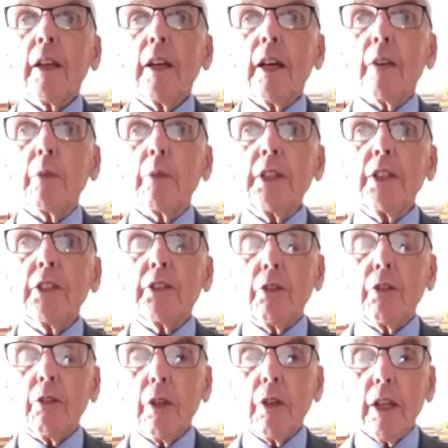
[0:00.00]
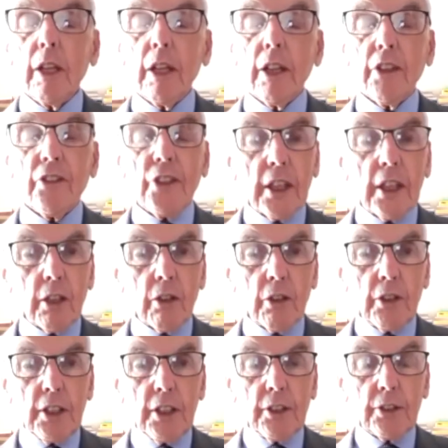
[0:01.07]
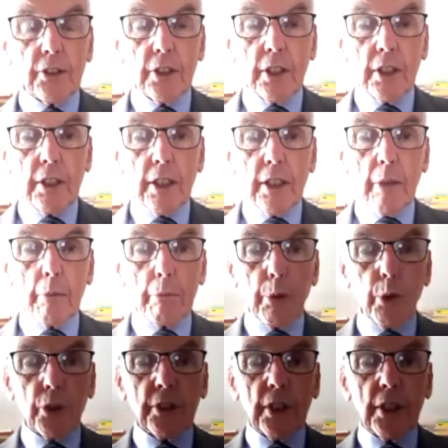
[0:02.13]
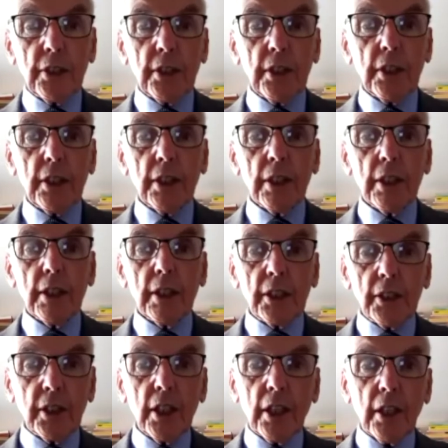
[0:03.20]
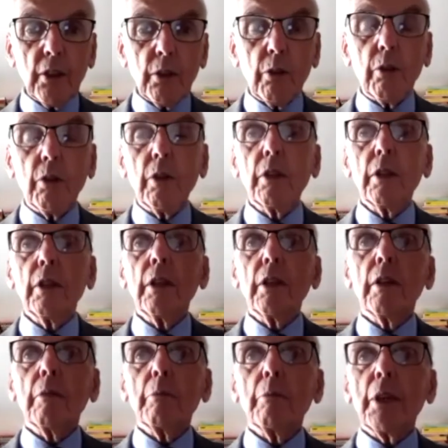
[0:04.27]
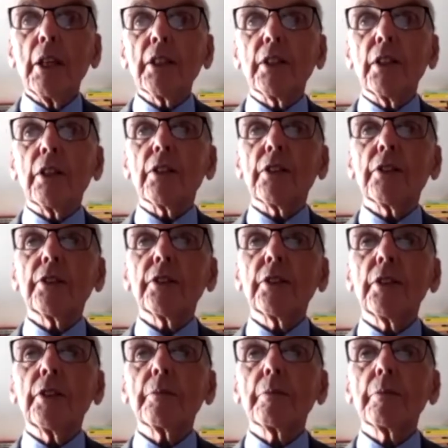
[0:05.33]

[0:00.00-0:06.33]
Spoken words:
And we need to think on these important eternal matters.